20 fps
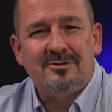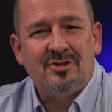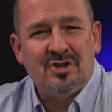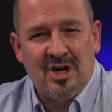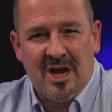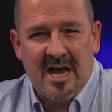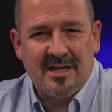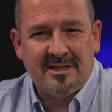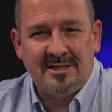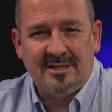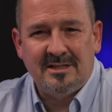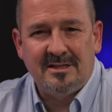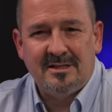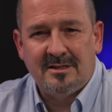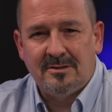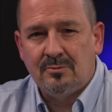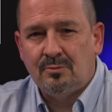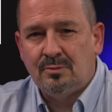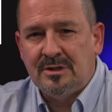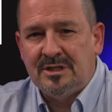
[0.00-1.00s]
chassis,
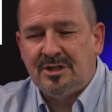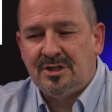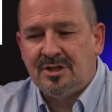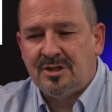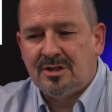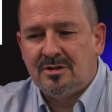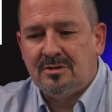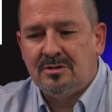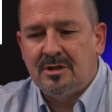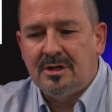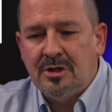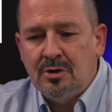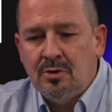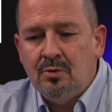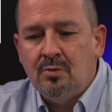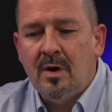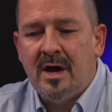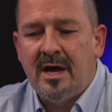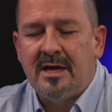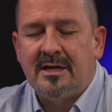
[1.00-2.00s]
which the
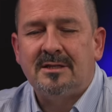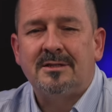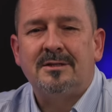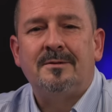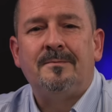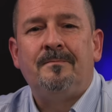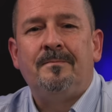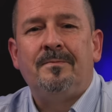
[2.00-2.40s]
U.S.